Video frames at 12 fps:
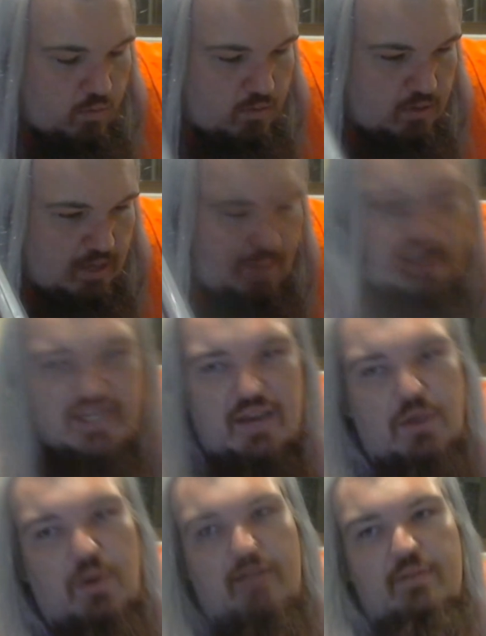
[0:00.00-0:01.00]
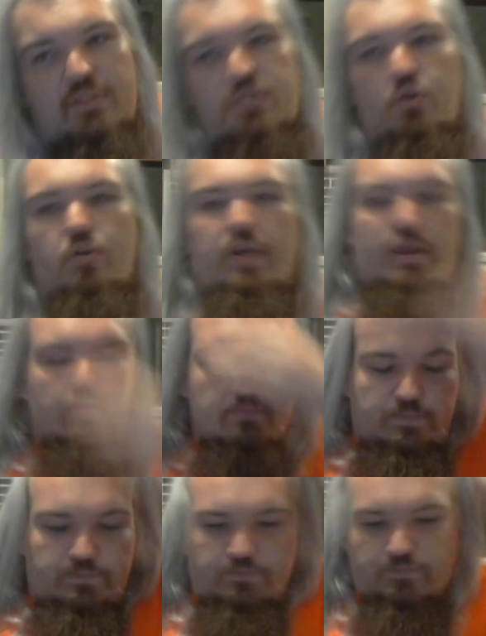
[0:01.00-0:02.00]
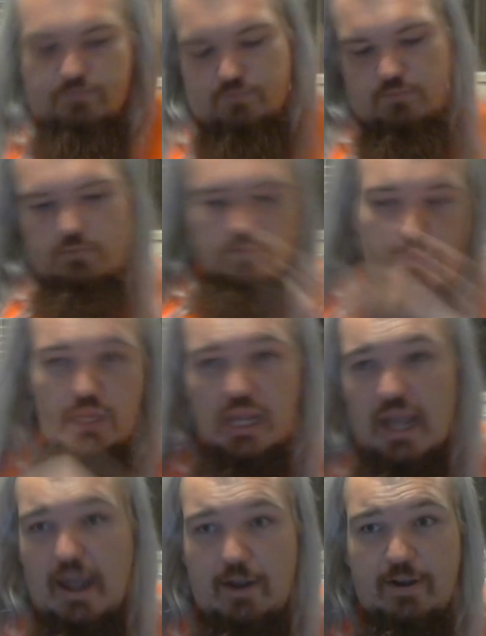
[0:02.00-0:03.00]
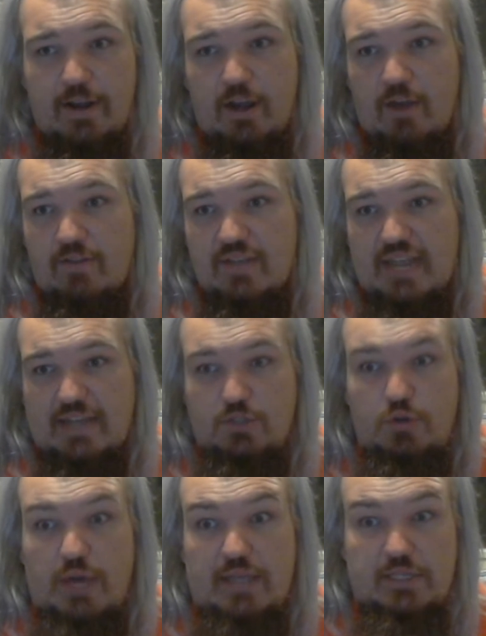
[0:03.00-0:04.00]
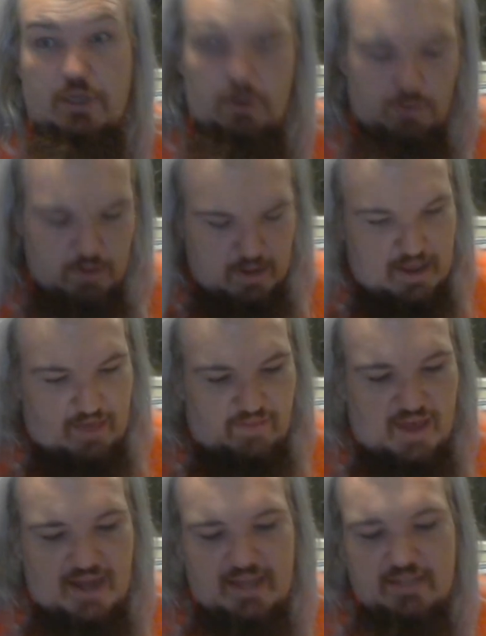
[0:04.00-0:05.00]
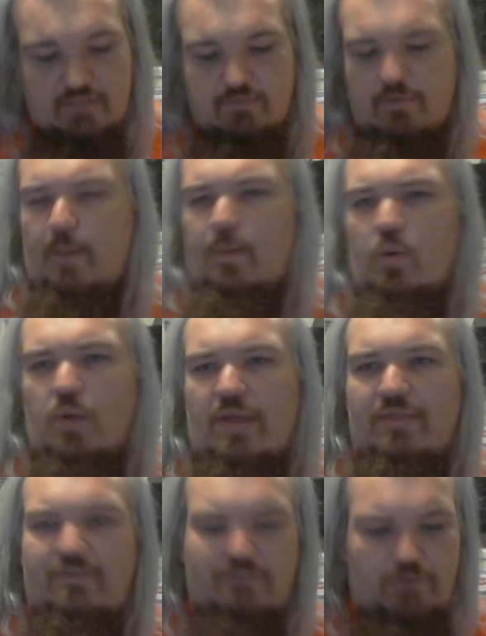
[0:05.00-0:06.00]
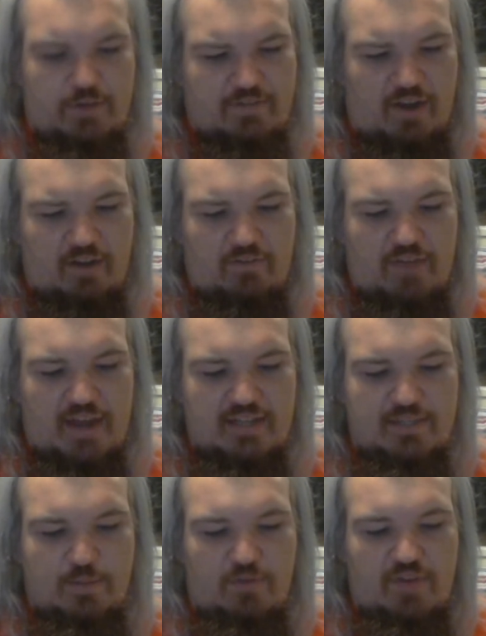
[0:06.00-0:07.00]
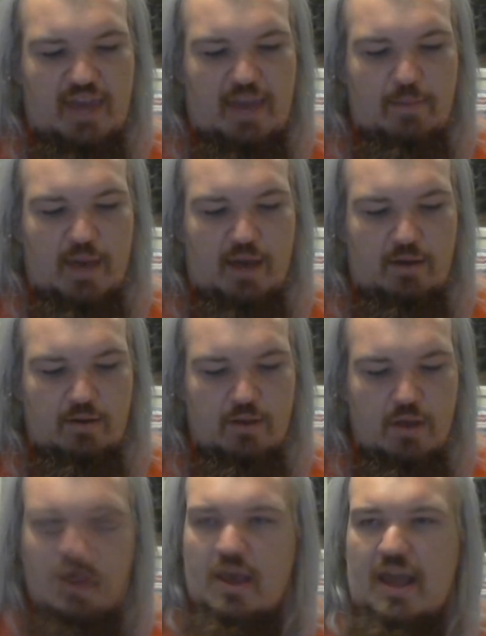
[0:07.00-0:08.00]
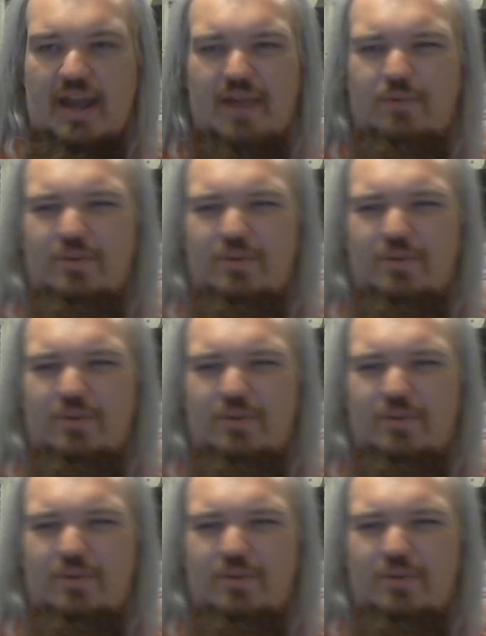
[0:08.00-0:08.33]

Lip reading: let me tell you a little story. I only learnt this, like, 2 days ago. And that is, remember when the first Final Fantasy movie came out? And